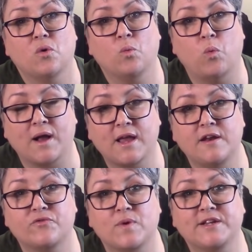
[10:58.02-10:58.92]
what kind
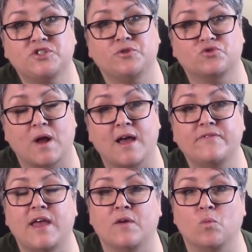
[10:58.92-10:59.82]
of rigs you
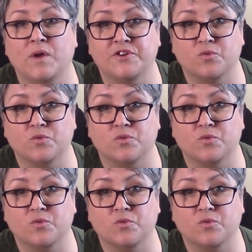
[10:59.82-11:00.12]
drive and when